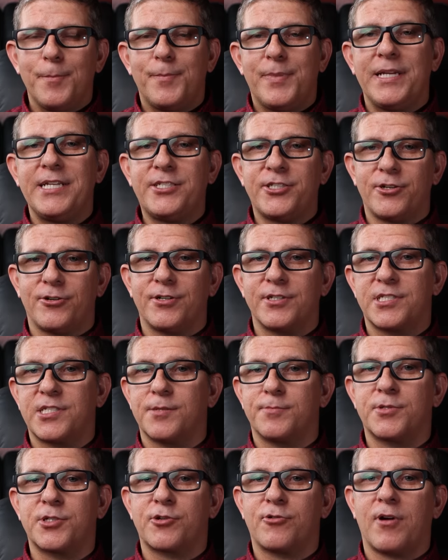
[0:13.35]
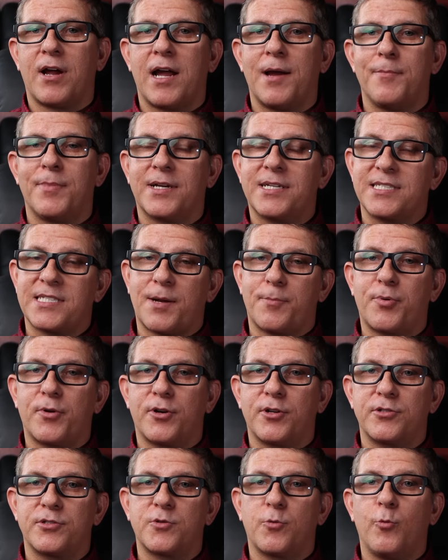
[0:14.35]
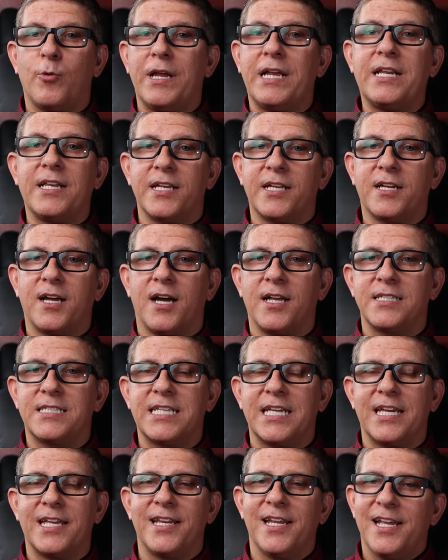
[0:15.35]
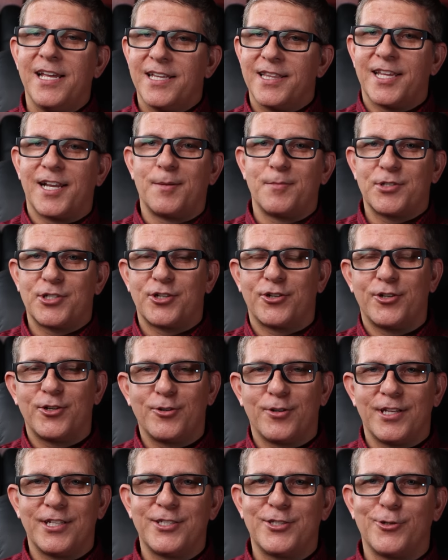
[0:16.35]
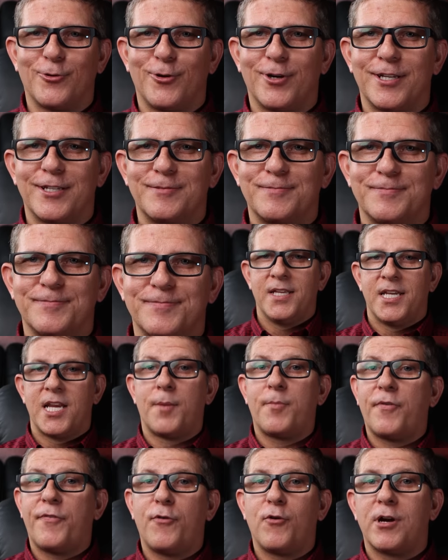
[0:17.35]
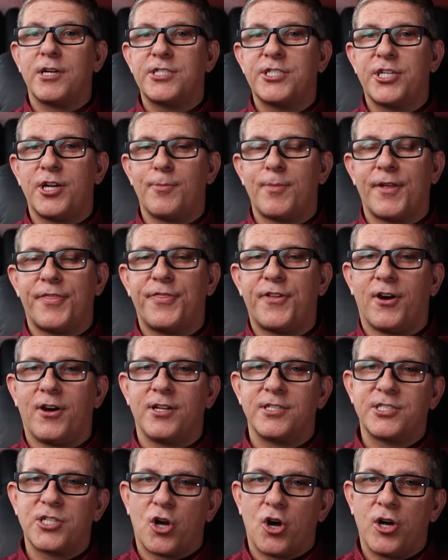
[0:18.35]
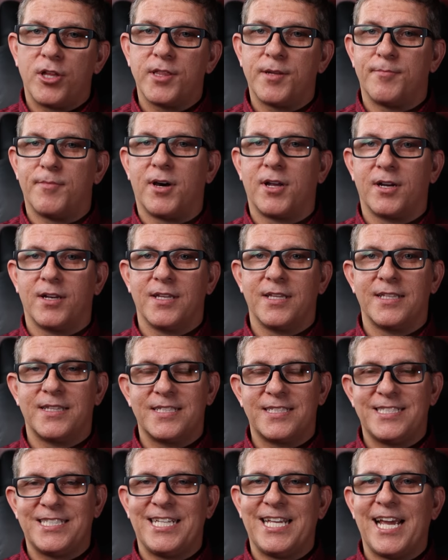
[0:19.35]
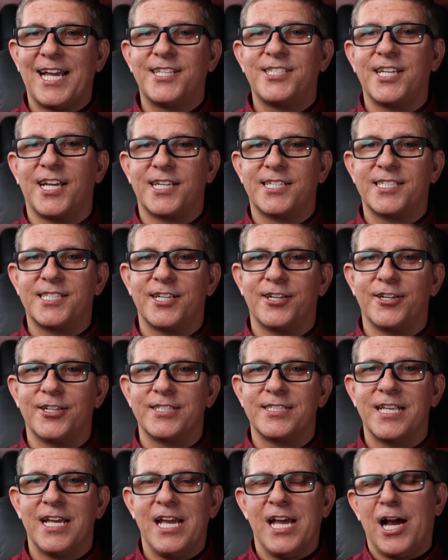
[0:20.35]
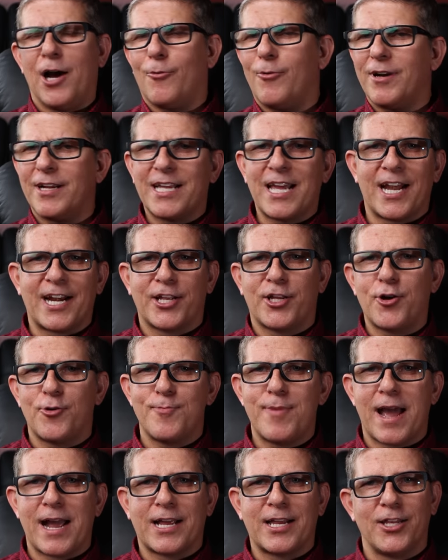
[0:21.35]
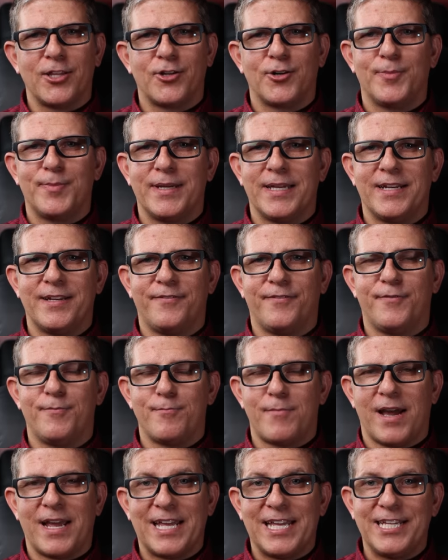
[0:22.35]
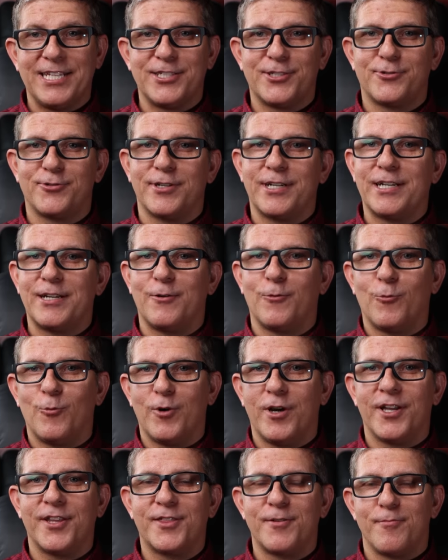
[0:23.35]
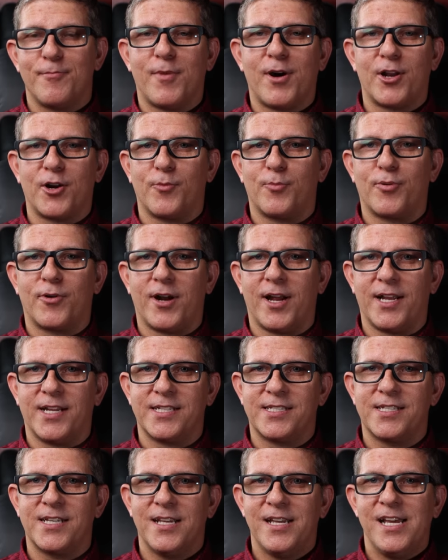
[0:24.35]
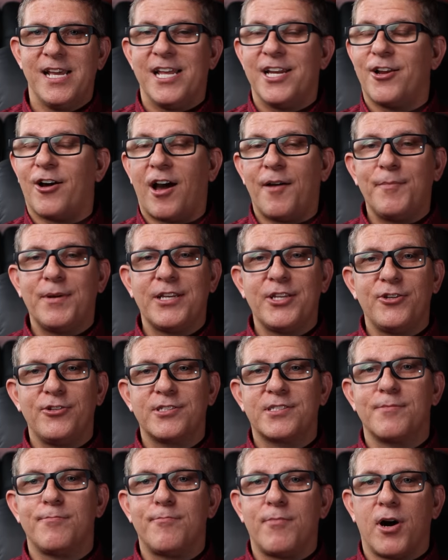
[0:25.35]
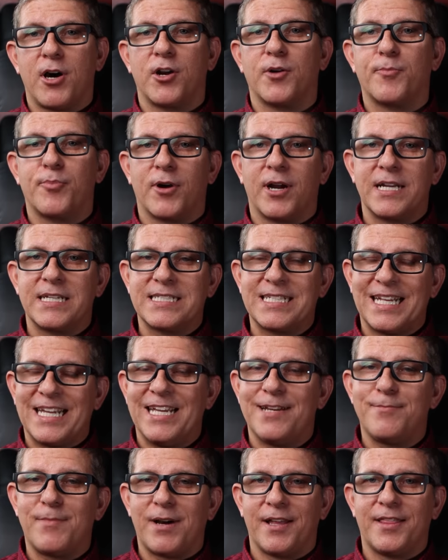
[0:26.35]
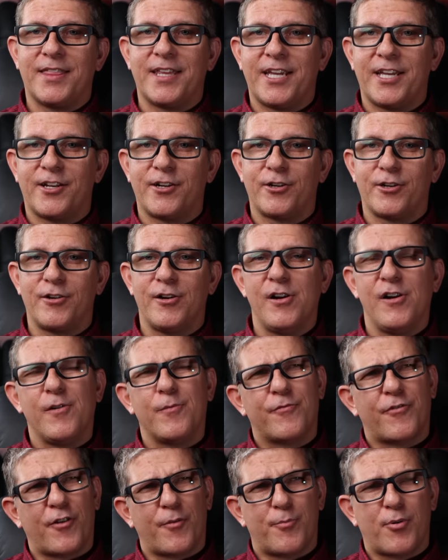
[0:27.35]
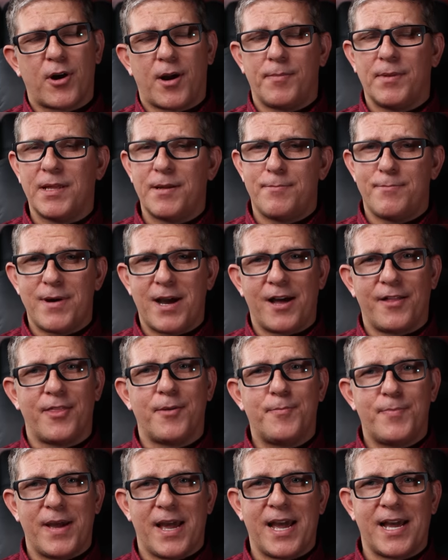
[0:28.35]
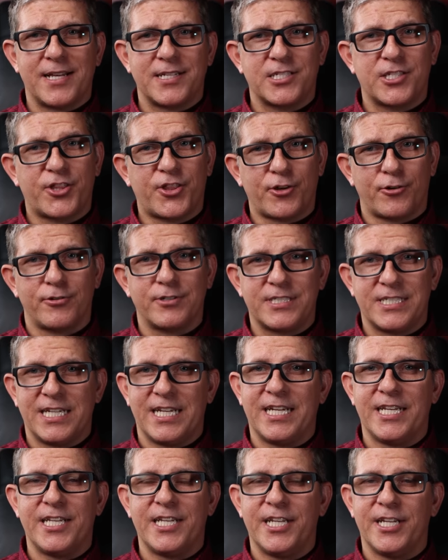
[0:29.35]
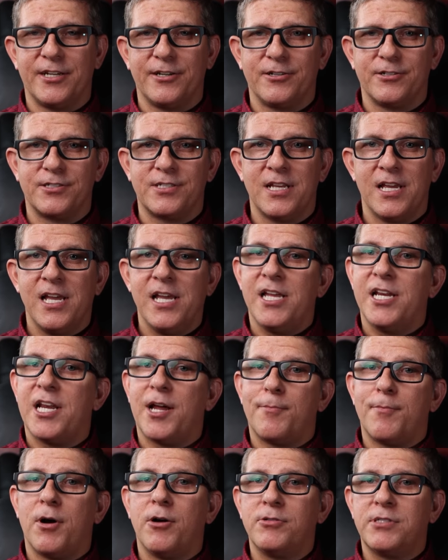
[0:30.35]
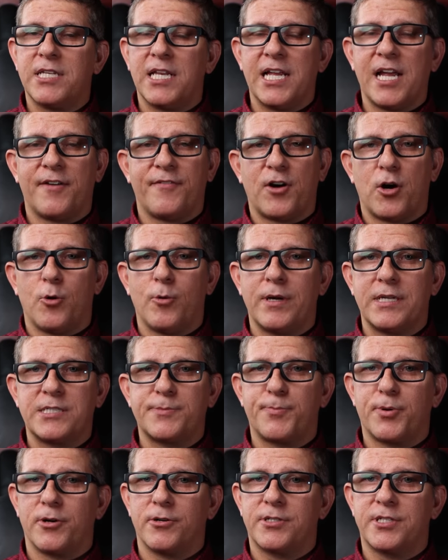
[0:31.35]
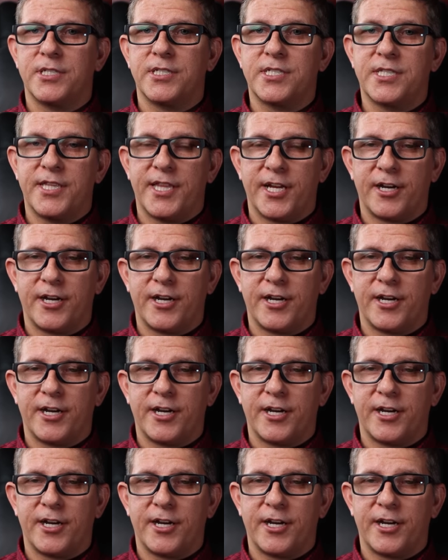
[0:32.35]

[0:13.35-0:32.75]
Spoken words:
be sure to subscribe because I produce weekly content that I'm sure you'll enjoy. Now, before I share my thoughts on the Monolith THX series, I want to kind of go back a little bit of my history with Monoprice. Now, I've been using Monoprice in my theater for probably about the past 13 years. Now, mostly I've always purchased